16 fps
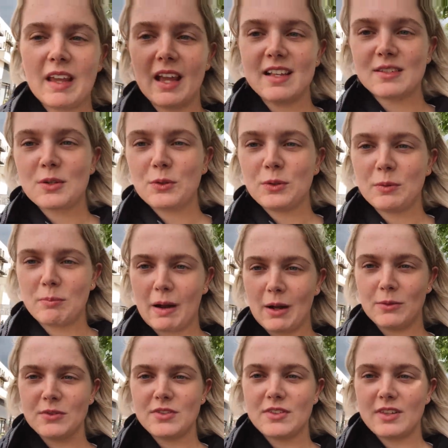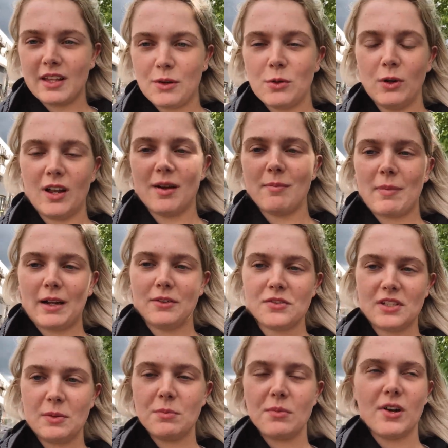it's called a bounce, they call it a bouncy